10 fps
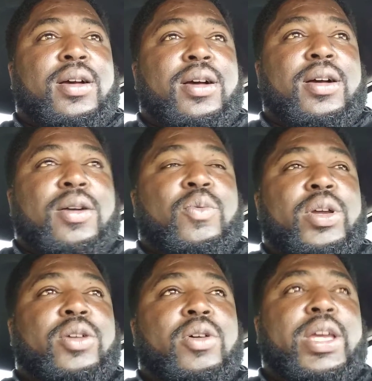
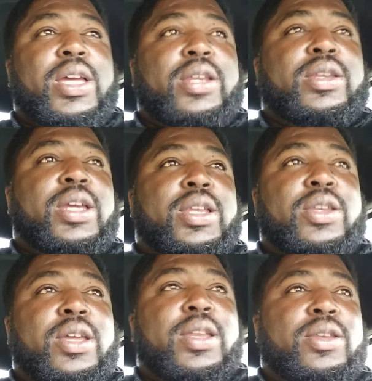we'll go ahead and
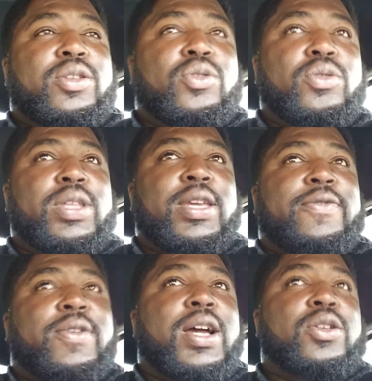do the
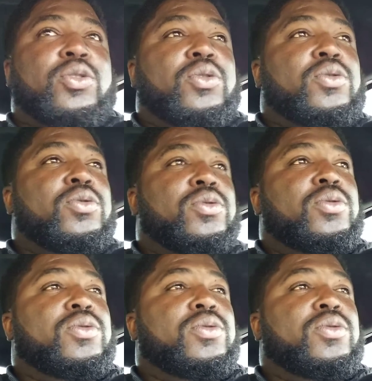final